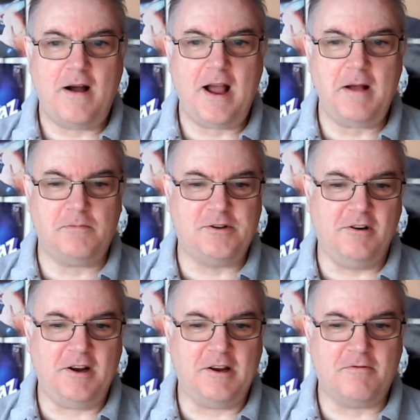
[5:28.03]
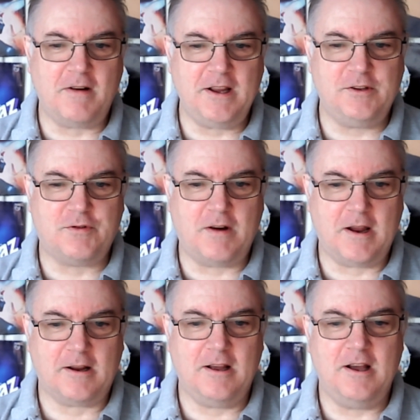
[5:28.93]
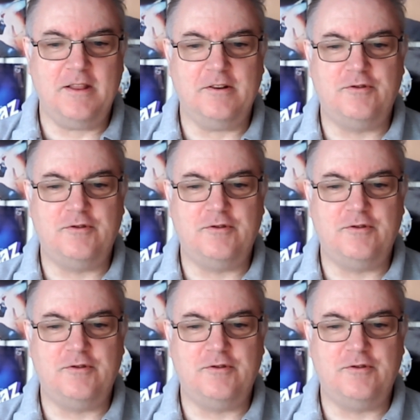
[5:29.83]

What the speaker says: Absolutely great track. The